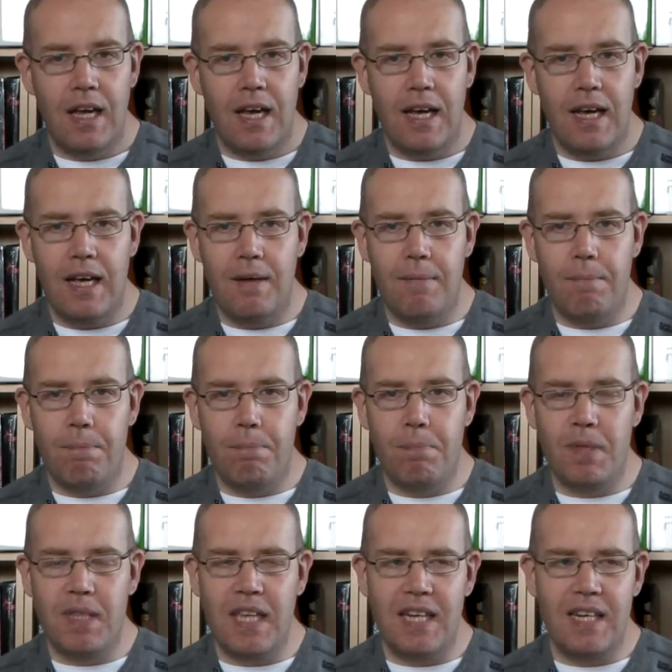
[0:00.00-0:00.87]

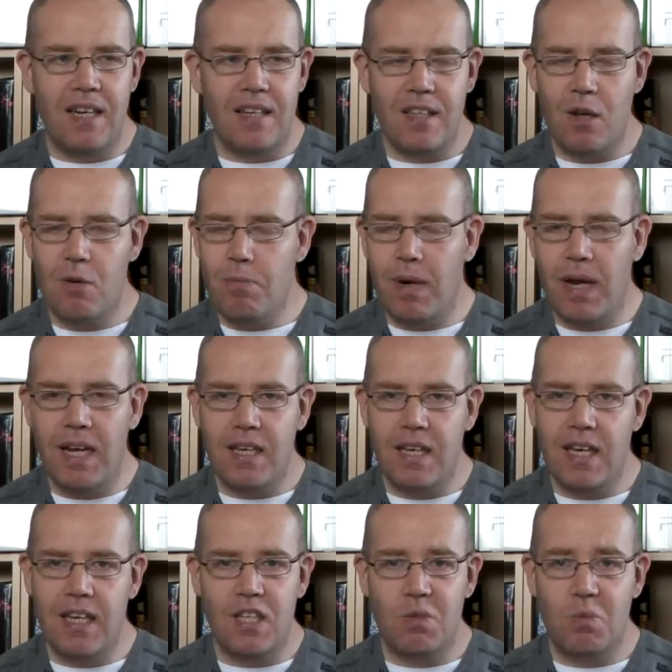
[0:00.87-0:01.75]
But then I don't play
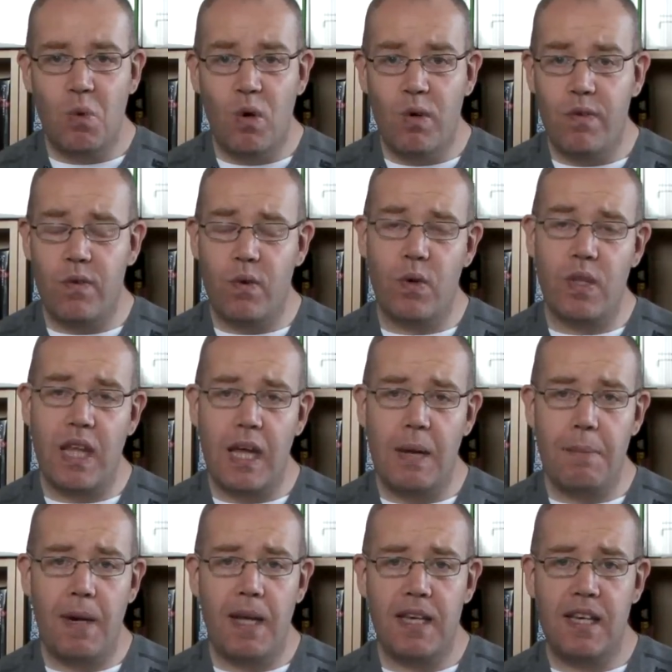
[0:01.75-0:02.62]
Gears of War for that. I
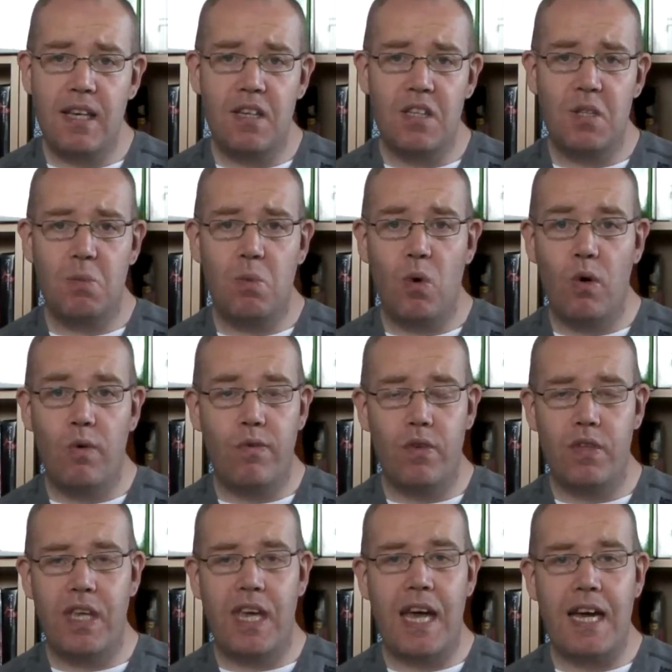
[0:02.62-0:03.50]
play Gears of War
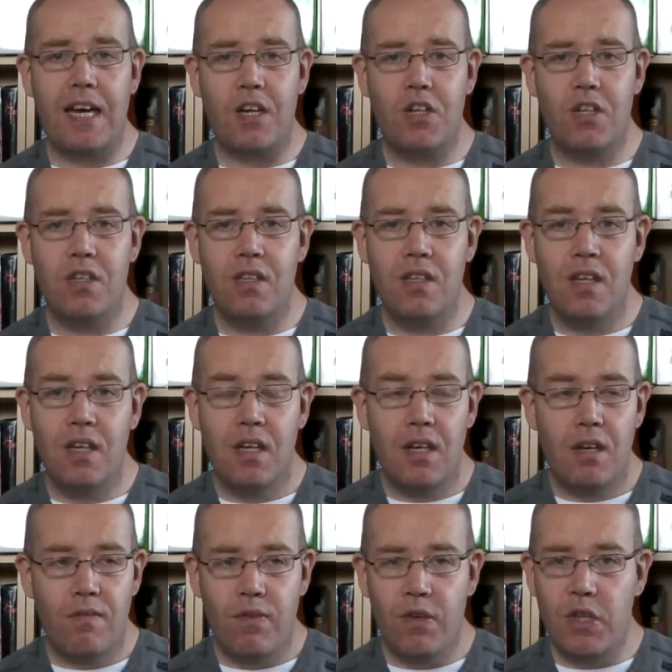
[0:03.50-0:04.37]
for the action,
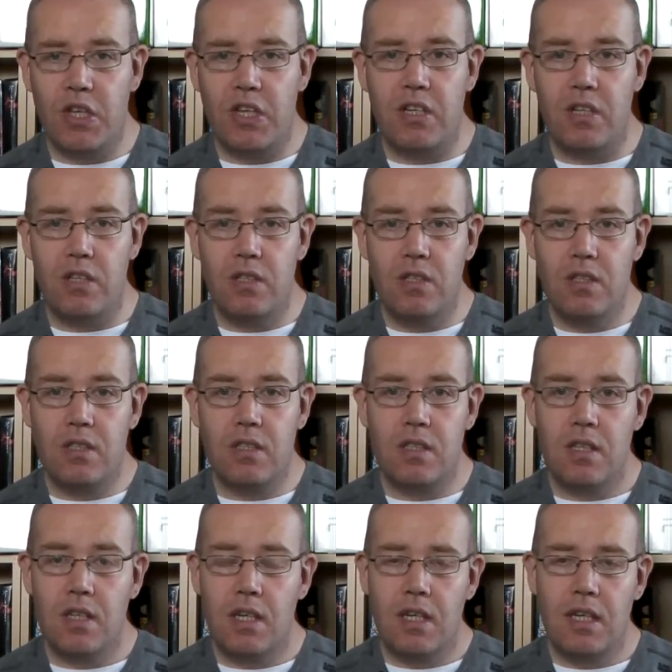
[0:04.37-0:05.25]
for the
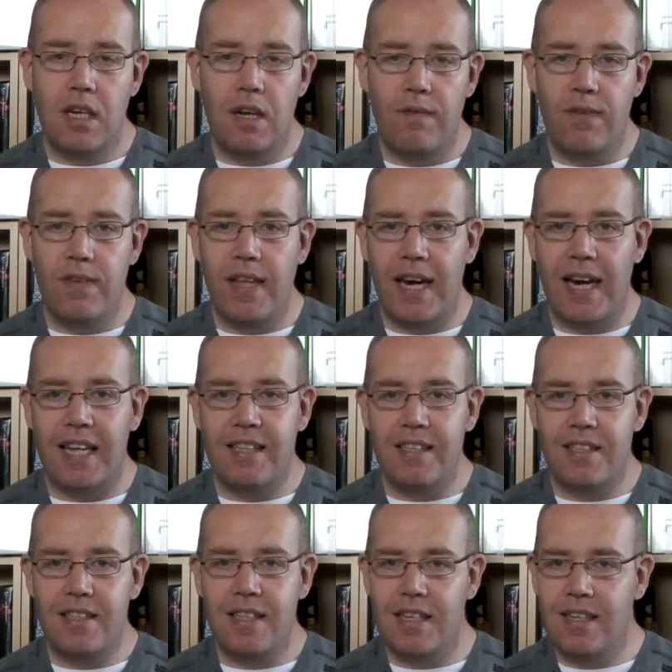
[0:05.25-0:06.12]
guns, you know, for the
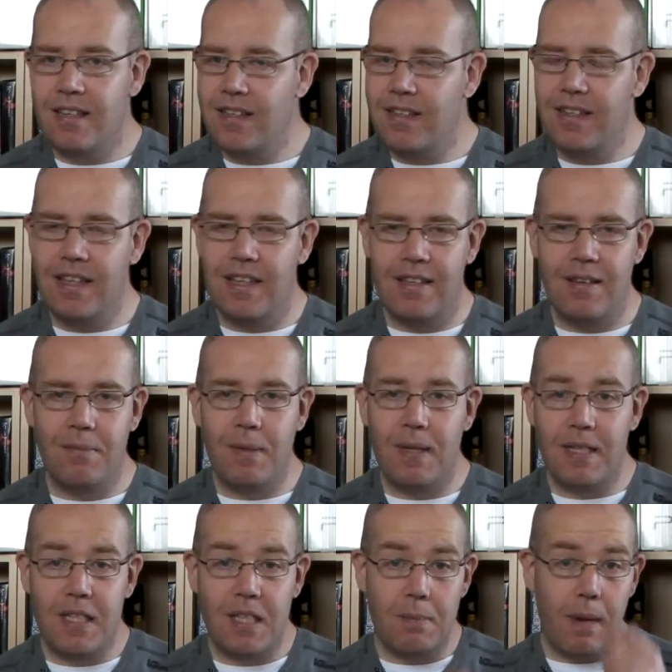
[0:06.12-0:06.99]
Lancer. You know, I mean,
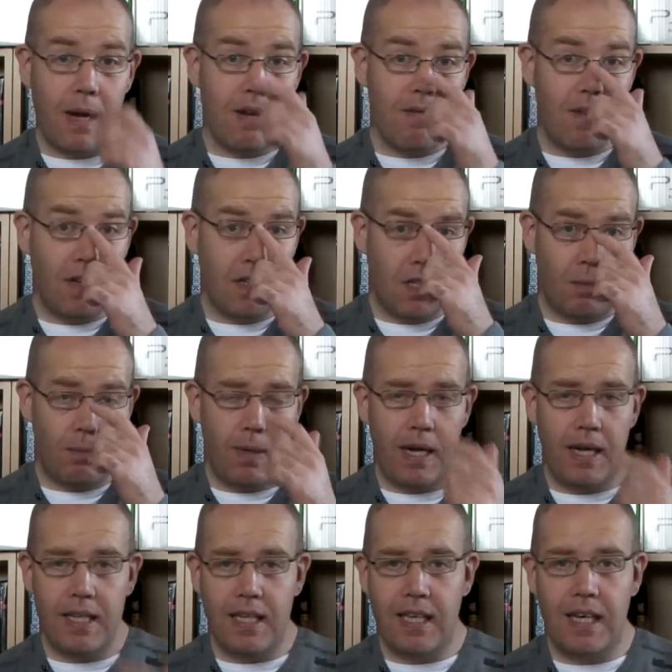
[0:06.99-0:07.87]
that's the main reason I
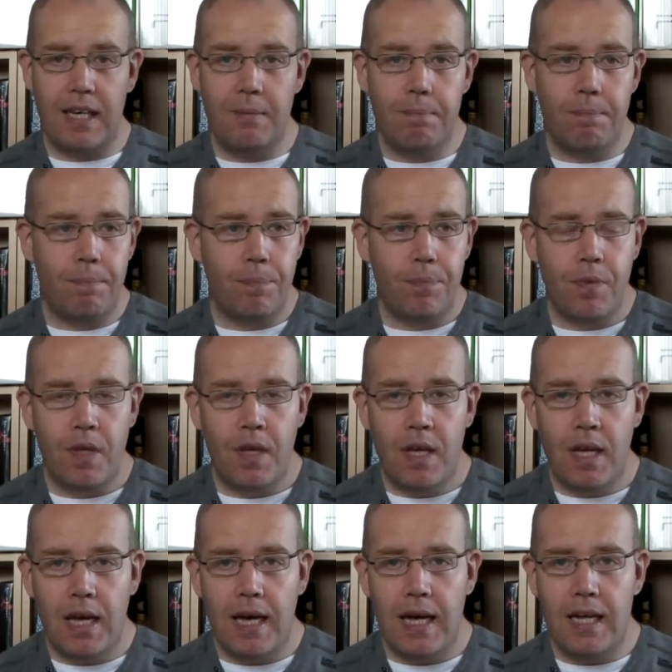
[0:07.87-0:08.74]
play the game.
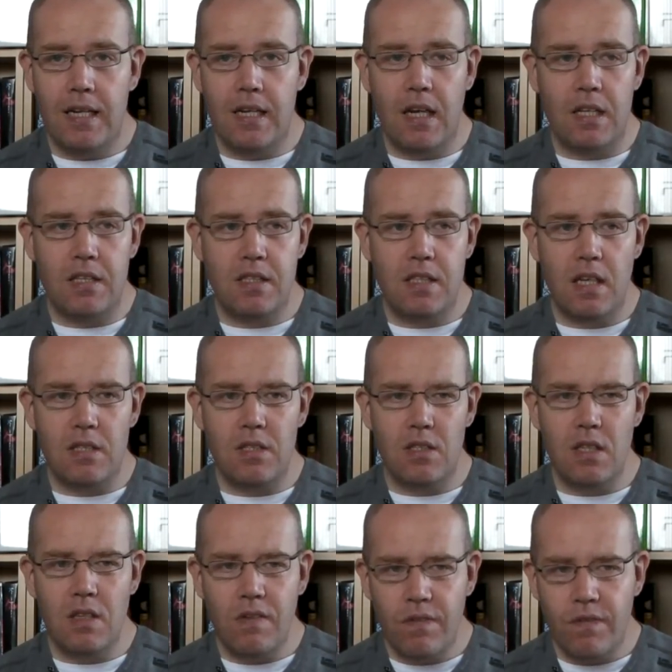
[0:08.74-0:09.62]
And I
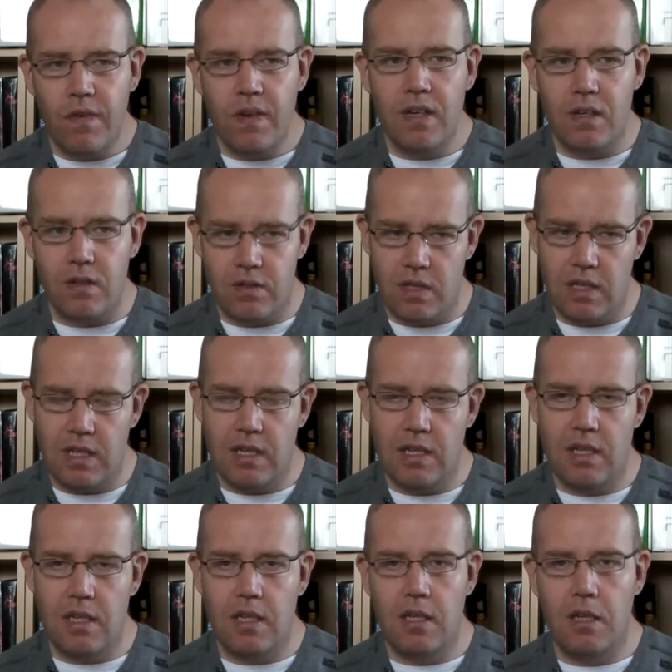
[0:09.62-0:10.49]
did feel that
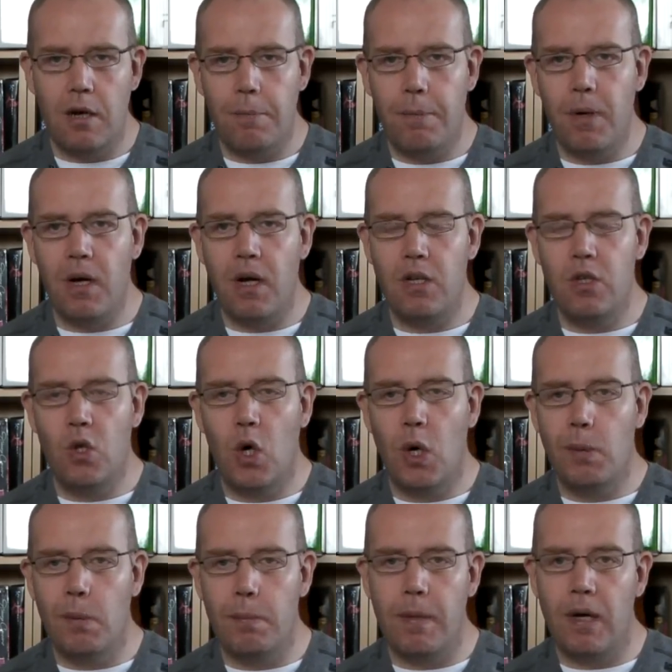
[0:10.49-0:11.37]
I put it on
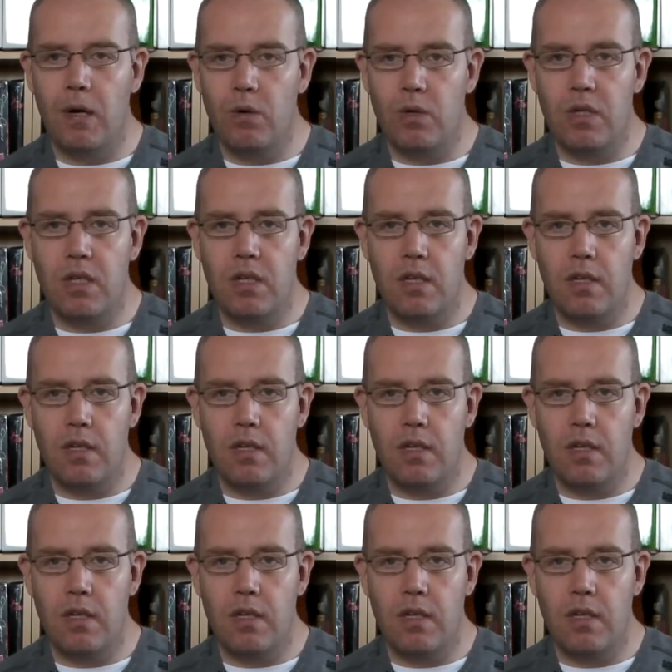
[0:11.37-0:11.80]
normal mode,